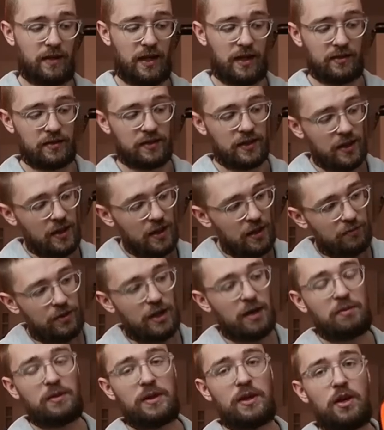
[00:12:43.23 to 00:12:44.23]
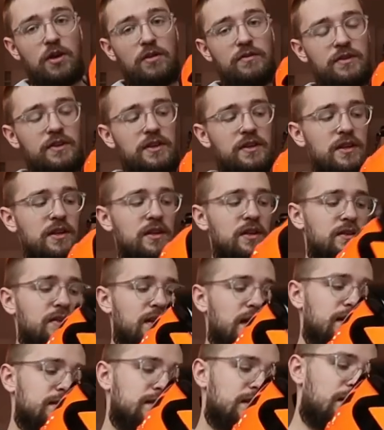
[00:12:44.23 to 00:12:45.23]
And probably over the
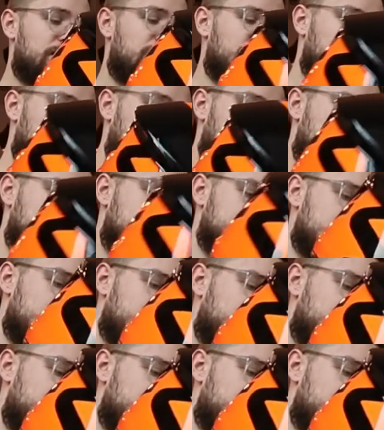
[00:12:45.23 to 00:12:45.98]
next couple of weeks, I'll